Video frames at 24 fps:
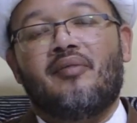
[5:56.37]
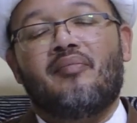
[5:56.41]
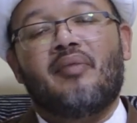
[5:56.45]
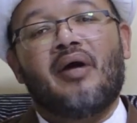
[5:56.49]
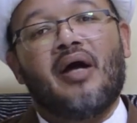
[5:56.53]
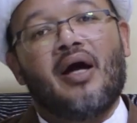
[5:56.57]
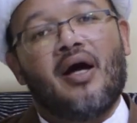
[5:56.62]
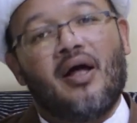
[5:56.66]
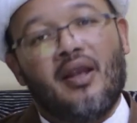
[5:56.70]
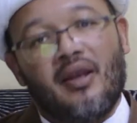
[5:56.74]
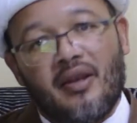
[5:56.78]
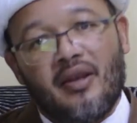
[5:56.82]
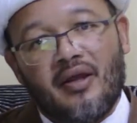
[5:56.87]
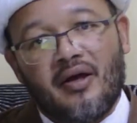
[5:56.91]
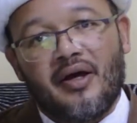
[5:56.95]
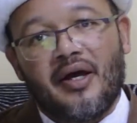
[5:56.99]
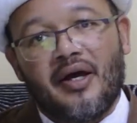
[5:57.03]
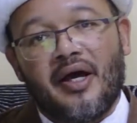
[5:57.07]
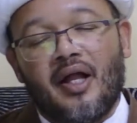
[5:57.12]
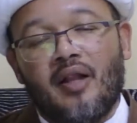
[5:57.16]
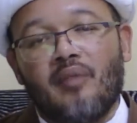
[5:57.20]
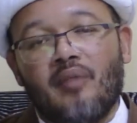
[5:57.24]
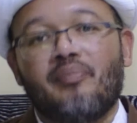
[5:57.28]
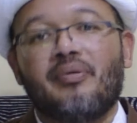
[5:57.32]
May Allah
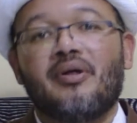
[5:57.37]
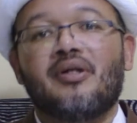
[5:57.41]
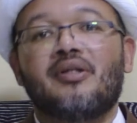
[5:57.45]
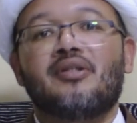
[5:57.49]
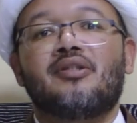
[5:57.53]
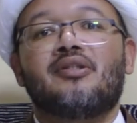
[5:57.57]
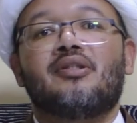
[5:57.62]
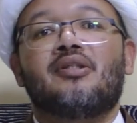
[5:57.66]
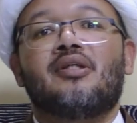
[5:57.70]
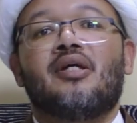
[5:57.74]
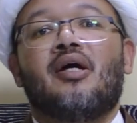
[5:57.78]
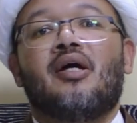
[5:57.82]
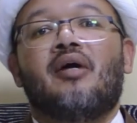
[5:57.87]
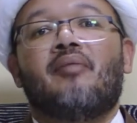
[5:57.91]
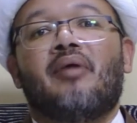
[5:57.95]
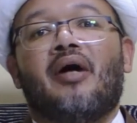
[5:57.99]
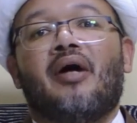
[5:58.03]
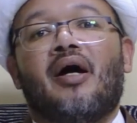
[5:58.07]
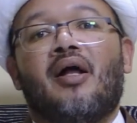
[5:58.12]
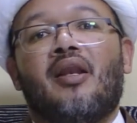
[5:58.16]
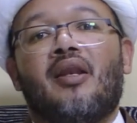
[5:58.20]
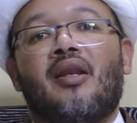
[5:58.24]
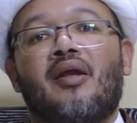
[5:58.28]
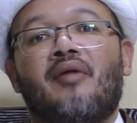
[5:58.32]
help us.
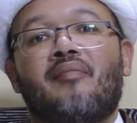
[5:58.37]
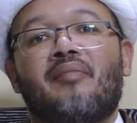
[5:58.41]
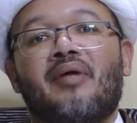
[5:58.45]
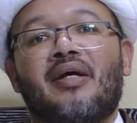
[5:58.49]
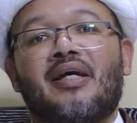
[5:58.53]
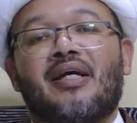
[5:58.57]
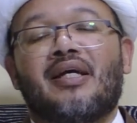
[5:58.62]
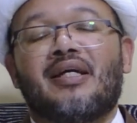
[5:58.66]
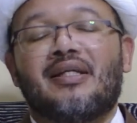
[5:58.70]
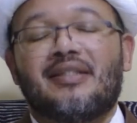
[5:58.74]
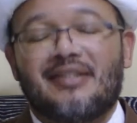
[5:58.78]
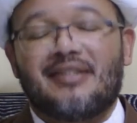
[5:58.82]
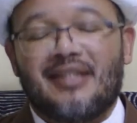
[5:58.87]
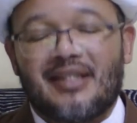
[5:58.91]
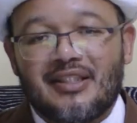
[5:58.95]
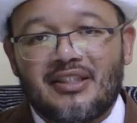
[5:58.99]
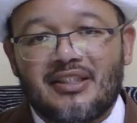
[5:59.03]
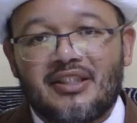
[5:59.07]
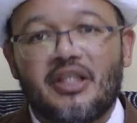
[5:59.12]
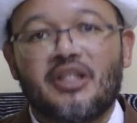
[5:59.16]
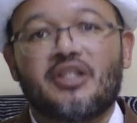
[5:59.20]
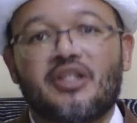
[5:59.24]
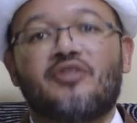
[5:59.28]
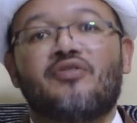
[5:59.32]
May Allah make us
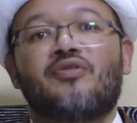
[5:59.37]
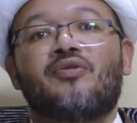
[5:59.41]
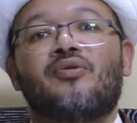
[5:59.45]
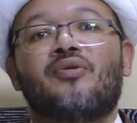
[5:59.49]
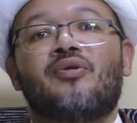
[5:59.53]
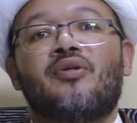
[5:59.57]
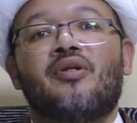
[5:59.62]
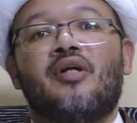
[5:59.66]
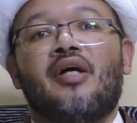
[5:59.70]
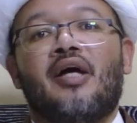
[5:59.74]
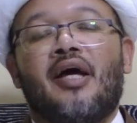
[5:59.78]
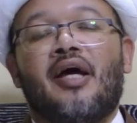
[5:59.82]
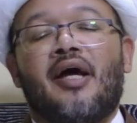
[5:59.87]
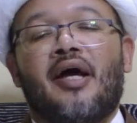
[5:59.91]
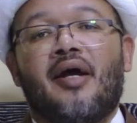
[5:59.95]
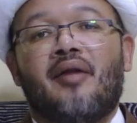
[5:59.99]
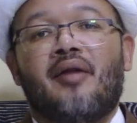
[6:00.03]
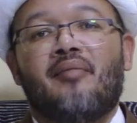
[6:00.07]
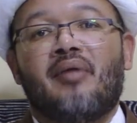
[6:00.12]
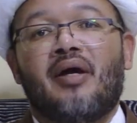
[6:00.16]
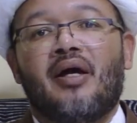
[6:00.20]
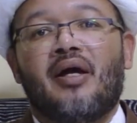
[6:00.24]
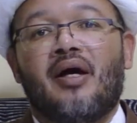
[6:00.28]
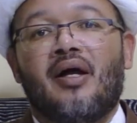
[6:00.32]
successful
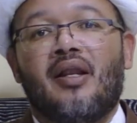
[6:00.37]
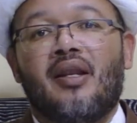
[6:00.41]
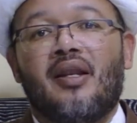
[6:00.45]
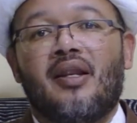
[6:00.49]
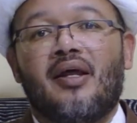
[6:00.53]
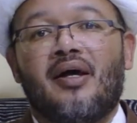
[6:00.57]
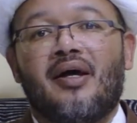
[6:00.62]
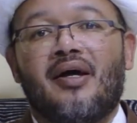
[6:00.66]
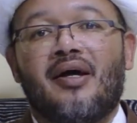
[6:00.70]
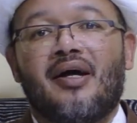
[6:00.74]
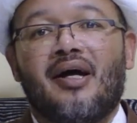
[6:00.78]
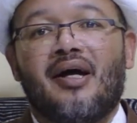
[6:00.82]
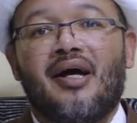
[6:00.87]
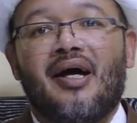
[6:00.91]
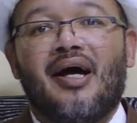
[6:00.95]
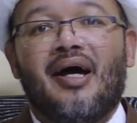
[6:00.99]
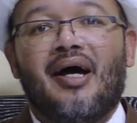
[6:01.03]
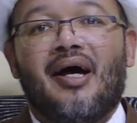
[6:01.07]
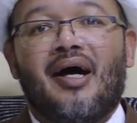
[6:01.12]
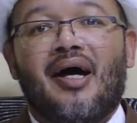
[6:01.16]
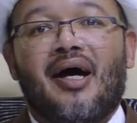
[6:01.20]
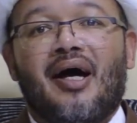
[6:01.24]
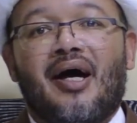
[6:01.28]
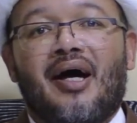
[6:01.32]
and may Allah
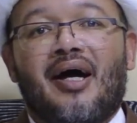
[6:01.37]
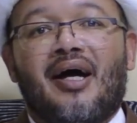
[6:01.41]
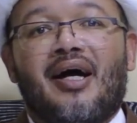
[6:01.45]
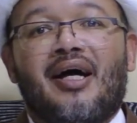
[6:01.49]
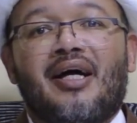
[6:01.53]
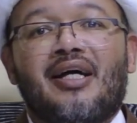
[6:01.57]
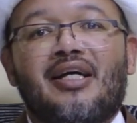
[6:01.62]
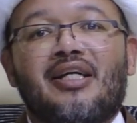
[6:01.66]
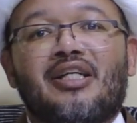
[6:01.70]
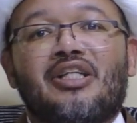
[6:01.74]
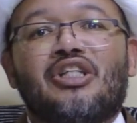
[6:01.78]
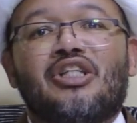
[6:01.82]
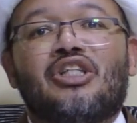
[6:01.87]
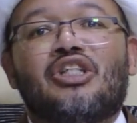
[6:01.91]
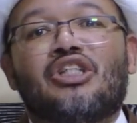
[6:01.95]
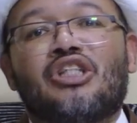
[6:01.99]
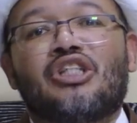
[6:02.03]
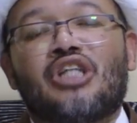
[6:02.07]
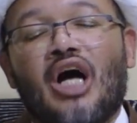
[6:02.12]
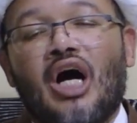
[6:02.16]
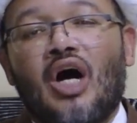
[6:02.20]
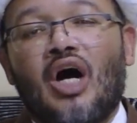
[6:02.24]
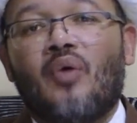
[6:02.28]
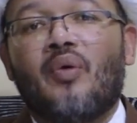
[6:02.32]

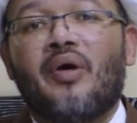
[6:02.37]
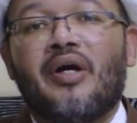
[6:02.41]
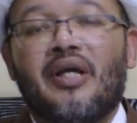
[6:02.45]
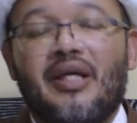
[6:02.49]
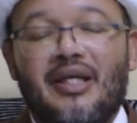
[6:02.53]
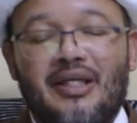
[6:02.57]
shower